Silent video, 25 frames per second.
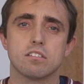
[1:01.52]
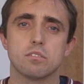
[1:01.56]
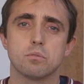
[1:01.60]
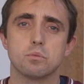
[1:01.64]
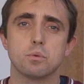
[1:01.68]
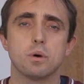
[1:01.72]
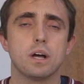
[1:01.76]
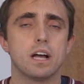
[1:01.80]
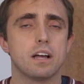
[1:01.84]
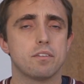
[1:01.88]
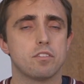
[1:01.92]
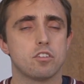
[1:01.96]

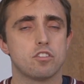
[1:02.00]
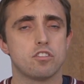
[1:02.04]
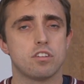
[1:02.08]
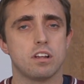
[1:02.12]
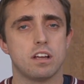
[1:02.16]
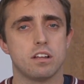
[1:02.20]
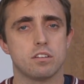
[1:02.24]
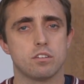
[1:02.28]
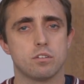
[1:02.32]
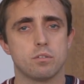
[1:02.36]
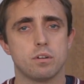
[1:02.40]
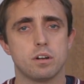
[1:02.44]
we'll have a
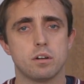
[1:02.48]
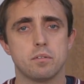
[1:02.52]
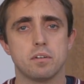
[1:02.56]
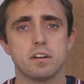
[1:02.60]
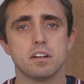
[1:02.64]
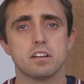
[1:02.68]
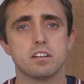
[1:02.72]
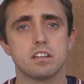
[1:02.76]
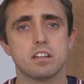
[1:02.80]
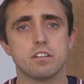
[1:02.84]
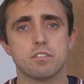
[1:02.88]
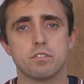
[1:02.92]
chat around
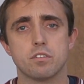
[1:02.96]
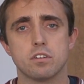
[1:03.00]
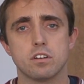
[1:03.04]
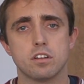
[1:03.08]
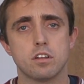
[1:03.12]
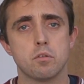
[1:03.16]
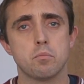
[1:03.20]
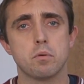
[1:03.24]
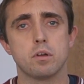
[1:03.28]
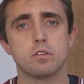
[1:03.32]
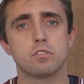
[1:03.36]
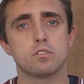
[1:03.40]
like
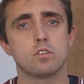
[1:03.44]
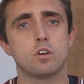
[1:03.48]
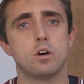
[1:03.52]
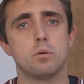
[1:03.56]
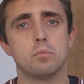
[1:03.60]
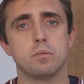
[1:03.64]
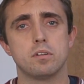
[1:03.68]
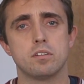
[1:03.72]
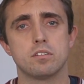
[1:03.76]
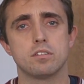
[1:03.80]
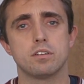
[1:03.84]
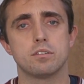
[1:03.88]
the most
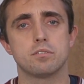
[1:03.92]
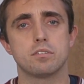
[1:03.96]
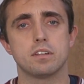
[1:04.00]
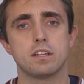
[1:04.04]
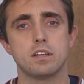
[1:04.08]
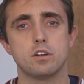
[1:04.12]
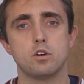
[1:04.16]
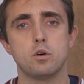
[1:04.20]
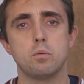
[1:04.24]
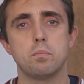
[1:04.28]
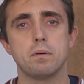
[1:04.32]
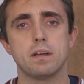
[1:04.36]
common types of
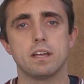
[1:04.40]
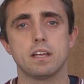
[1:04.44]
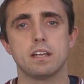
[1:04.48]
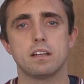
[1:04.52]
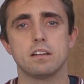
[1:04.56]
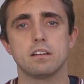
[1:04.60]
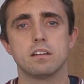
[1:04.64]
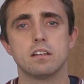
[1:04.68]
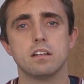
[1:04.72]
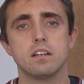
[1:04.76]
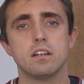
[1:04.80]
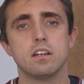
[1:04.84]
heel
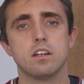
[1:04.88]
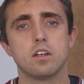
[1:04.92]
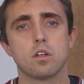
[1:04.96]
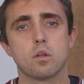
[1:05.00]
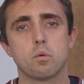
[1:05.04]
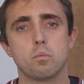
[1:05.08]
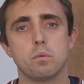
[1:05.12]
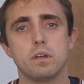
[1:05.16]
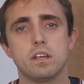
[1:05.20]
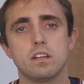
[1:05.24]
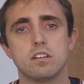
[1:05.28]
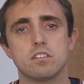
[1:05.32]
pain
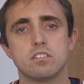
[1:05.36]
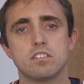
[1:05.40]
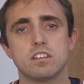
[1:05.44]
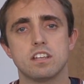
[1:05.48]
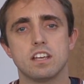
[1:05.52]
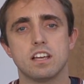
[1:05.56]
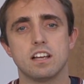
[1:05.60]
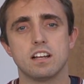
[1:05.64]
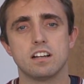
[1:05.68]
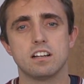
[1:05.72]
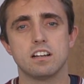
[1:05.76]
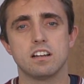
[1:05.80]
we can see
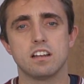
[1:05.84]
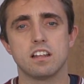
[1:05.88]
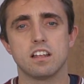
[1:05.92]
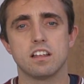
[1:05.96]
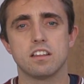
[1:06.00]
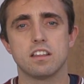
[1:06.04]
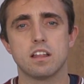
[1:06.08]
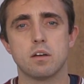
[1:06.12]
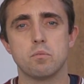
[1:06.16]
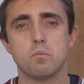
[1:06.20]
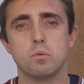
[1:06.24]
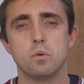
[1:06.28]
in clinic.
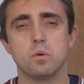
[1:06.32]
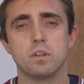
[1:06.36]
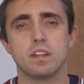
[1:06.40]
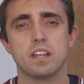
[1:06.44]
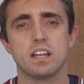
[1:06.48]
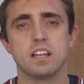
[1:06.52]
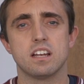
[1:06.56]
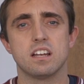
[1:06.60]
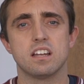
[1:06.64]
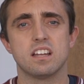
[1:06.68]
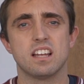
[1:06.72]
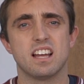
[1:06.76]
Then we'll
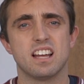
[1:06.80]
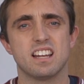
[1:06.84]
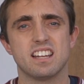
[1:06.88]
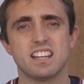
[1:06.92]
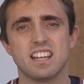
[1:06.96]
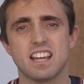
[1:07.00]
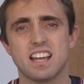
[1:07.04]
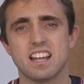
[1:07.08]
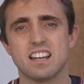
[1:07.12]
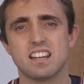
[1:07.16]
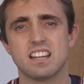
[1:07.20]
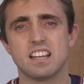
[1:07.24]
at the
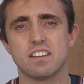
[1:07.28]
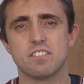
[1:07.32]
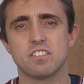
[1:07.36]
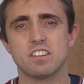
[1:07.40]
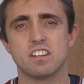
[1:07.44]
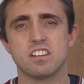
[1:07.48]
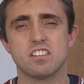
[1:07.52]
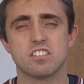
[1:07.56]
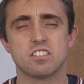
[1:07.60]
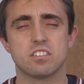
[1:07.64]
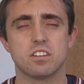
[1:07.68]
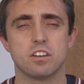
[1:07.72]
end have a
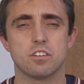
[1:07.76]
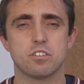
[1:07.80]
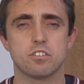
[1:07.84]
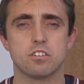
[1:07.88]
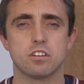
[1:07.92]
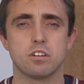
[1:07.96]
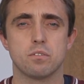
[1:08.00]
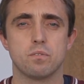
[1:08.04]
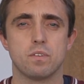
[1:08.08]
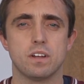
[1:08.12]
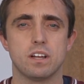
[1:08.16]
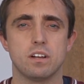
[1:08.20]

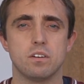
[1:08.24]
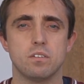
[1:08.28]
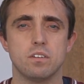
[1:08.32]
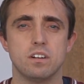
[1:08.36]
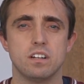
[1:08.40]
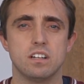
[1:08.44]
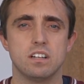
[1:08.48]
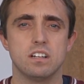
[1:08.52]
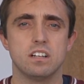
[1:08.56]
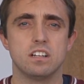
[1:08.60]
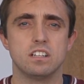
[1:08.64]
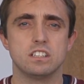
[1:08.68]
discussion about
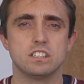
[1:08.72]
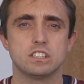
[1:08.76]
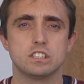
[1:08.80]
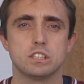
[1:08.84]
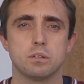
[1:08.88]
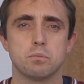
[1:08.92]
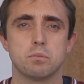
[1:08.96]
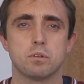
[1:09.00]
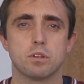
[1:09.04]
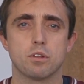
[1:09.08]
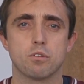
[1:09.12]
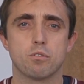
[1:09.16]

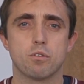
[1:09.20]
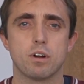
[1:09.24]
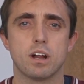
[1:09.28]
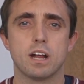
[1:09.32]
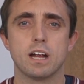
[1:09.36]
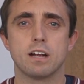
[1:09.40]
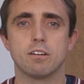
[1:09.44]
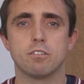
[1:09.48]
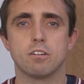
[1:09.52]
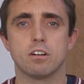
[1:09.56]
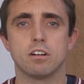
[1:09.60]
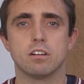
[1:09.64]
some of the
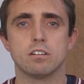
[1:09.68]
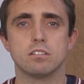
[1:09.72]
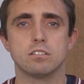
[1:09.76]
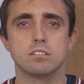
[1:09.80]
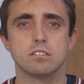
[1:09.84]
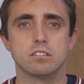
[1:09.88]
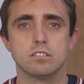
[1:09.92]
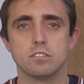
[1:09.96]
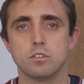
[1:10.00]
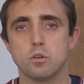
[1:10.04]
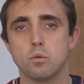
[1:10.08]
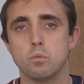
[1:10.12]
rarer
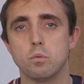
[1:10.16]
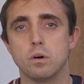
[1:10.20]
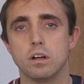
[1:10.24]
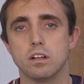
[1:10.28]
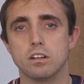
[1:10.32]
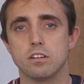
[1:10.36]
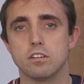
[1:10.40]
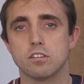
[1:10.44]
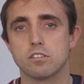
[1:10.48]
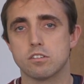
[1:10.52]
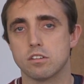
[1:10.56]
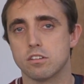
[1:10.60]

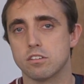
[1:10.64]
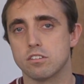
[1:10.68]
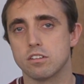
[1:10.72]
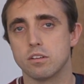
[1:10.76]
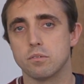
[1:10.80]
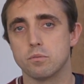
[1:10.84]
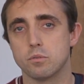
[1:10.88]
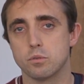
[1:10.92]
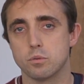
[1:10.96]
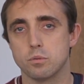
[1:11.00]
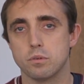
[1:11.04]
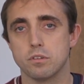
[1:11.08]
ones,
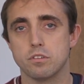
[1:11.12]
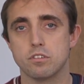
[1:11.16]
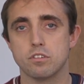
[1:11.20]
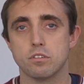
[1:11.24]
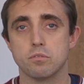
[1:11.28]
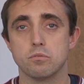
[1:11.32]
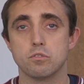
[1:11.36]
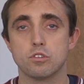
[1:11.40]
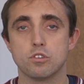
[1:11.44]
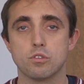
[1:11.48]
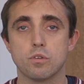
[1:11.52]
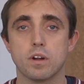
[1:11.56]
some with
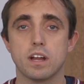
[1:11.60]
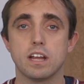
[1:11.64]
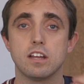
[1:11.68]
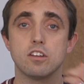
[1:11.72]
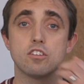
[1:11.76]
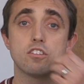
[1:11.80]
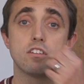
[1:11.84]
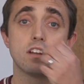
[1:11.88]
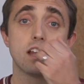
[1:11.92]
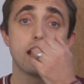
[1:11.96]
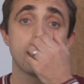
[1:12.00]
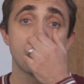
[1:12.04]
some
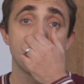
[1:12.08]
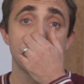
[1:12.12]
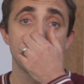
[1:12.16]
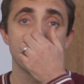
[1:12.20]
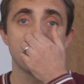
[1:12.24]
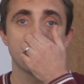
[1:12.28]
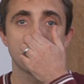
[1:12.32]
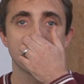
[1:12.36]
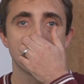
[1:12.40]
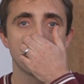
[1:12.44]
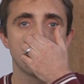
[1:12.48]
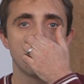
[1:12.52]
strange
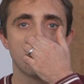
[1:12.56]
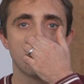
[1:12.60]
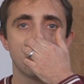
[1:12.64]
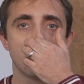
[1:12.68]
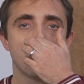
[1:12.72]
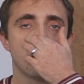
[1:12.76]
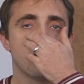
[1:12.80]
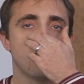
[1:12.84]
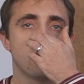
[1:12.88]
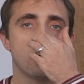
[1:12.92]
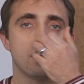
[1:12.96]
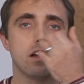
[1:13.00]
names.
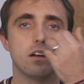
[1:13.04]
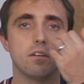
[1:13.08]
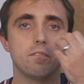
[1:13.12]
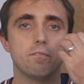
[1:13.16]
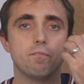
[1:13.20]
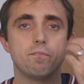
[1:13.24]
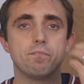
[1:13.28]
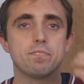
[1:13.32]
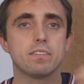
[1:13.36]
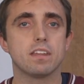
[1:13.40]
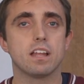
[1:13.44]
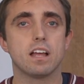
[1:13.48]

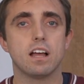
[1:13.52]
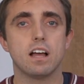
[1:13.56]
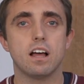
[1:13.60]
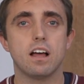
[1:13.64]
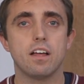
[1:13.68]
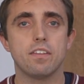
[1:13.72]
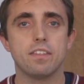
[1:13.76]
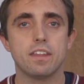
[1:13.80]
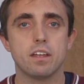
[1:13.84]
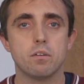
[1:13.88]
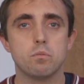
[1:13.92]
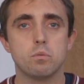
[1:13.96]
And
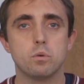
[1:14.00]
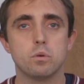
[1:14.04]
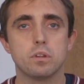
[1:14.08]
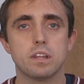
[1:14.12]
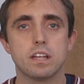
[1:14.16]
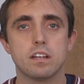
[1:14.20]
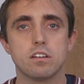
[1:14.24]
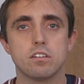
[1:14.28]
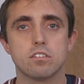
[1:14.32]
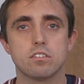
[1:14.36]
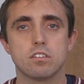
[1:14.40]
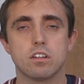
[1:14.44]
then we'll
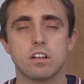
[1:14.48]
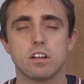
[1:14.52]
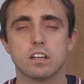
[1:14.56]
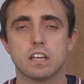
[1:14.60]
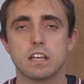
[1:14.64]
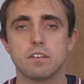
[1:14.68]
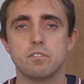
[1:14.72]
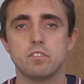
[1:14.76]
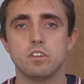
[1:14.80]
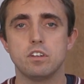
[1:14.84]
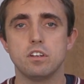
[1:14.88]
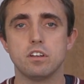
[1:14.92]
then start
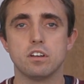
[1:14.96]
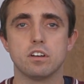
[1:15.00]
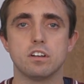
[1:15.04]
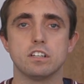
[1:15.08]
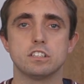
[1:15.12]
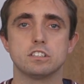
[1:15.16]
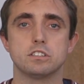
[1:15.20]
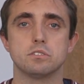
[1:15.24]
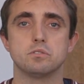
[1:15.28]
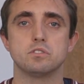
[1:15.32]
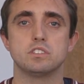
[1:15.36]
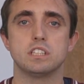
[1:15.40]
giving you
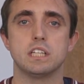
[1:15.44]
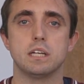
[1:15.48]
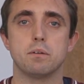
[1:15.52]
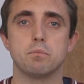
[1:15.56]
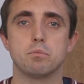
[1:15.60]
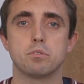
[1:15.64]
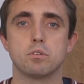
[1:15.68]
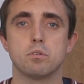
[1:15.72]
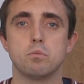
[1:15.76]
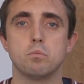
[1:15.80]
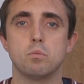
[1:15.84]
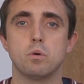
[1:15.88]
guys some
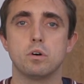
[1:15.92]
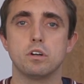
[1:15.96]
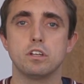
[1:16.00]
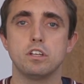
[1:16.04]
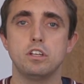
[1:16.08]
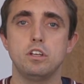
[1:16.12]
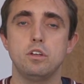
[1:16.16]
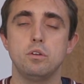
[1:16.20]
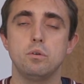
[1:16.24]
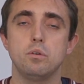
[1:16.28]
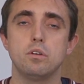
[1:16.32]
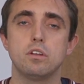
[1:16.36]
tips on what
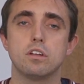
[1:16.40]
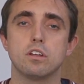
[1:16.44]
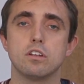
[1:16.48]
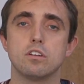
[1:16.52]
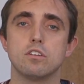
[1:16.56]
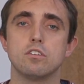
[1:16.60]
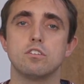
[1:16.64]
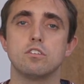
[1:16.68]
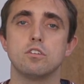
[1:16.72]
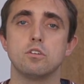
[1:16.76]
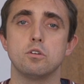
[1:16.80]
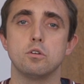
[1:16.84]
you
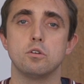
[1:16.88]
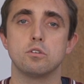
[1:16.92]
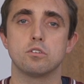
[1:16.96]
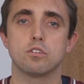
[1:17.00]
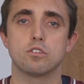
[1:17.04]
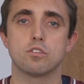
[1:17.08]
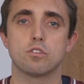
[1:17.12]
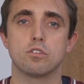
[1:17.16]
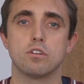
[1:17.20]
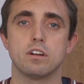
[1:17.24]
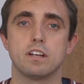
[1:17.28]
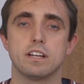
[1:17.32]
can do to
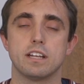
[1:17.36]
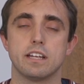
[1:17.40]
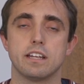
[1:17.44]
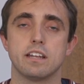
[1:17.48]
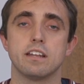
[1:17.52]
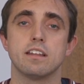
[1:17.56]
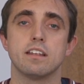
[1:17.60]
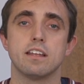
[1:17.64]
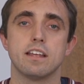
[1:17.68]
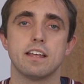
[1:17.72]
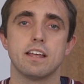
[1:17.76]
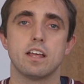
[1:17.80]
try and
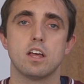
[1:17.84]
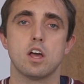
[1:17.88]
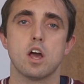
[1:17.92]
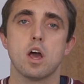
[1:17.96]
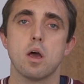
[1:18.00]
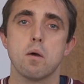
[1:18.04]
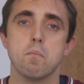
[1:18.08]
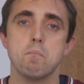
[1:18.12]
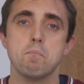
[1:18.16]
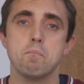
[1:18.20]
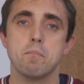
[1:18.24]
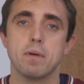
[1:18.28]
then
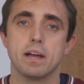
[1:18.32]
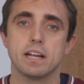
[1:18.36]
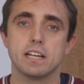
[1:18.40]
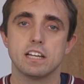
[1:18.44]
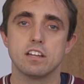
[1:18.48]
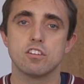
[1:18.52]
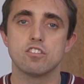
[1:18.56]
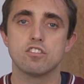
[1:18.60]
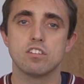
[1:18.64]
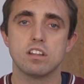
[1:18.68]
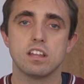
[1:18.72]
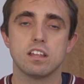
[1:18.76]

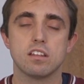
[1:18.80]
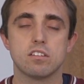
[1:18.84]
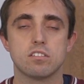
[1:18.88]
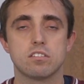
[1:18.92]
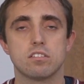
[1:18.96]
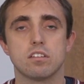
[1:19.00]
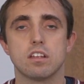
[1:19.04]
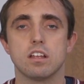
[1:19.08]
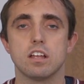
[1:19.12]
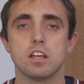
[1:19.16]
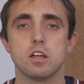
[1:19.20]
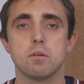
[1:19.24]
manage
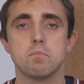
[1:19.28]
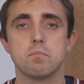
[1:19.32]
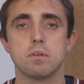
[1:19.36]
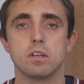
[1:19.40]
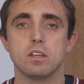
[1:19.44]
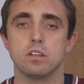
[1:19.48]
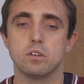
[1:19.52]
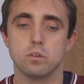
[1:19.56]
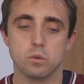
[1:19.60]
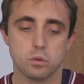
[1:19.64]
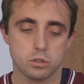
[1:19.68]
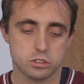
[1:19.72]
this
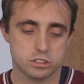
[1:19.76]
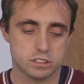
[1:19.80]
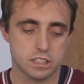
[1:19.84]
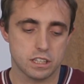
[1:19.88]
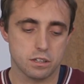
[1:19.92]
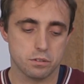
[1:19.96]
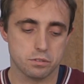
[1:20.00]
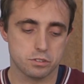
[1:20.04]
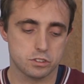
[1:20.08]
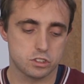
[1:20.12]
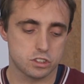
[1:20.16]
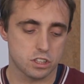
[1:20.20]

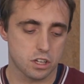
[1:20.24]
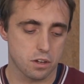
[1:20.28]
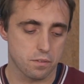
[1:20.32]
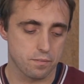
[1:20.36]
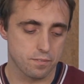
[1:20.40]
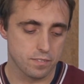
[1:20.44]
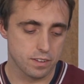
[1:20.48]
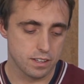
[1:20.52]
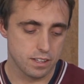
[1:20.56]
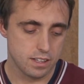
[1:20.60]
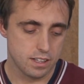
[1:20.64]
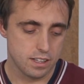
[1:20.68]
yourself. So
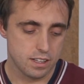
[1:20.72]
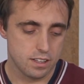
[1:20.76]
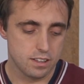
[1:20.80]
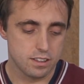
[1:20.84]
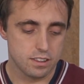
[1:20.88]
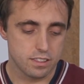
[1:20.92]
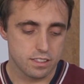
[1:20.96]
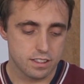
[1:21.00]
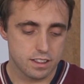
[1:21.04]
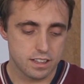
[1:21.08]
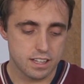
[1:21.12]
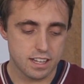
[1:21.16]

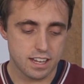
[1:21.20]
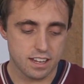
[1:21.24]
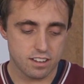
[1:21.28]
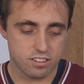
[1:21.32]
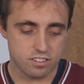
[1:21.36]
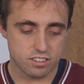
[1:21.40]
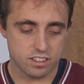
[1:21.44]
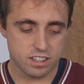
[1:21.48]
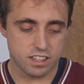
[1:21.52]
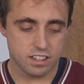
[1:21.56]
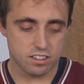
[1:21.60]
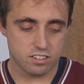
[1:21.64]

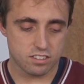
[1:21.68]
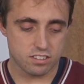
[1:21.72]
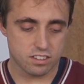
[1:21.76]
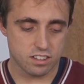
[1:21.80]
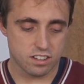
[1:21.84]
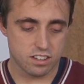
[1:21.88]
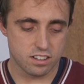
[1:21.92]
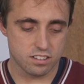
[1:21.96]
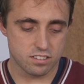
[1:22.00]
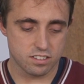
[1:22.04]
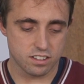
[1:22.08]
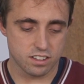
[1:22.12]
let's get
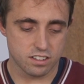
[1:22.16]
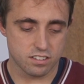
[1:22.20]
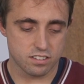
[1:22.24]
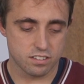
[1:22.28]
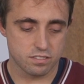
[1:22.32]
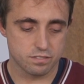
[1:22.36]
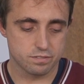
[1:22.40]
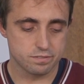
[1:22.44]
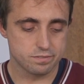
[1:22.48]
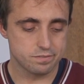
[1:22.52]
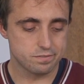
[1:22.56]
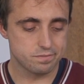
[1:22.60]
started.
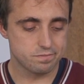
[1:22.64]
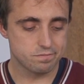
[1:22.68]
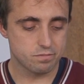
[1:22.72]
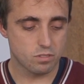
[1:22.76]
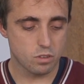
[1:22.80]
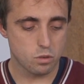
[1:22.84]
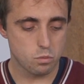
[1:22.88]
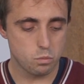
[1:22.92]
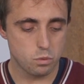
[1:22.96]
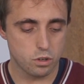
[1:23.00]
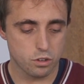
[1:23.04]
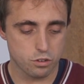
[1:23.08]

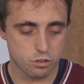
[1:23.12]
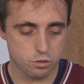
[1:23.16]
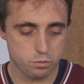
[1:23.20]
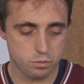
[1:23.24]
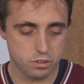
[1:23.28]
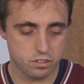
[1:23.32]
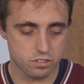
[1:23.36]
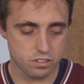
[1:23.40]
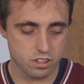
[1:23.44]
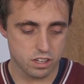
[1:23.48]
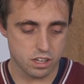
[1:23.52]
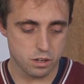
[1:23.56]
What should we
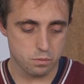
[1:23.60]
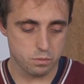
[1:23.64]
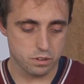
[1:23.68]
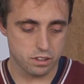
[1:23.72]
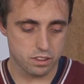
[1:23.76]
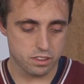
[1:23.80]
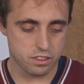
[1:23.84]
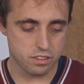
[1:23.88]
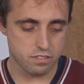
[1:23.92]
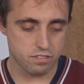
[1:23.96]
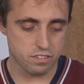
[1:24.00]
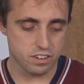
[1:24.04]
start
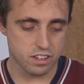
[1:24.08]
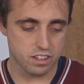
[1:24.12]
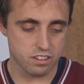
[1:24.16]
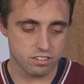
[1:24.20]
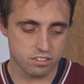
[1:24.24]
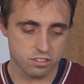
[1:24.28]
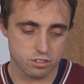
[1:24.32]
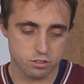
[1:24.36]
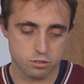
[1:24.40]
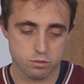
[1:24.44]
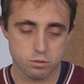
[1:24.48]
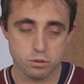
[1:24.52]
with first?
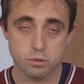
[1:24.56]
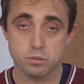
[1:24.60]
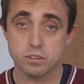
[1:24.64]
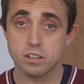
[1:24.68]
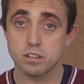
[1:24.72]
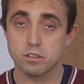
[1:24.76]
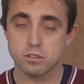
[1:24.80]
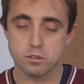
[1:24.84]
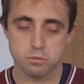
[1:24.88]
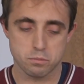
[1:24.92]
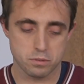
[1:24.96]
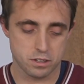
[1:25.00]
Let's scroll
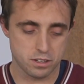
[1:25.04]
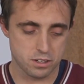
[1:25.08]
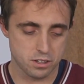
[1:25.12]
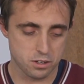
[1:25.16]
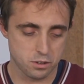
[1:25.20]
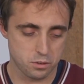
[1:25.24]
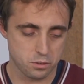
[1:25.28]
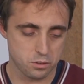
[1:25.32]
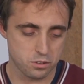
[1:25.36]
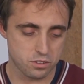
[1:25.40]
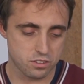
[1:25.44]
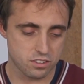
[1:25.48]
down to my
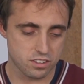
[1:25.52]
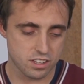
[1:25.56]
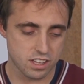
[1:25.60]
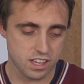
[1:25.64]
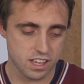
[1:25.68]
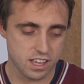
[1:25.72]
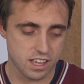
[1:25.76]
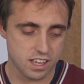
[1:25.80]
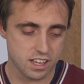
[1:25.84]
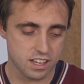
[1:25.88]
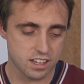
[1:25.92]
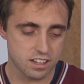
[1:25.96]
notes
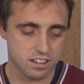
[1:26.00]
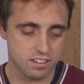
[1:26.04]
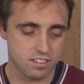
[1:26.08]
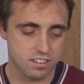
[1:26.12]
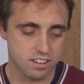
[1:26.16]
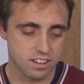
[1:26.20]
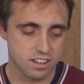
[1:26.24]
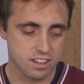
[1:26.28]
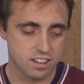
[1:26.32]
and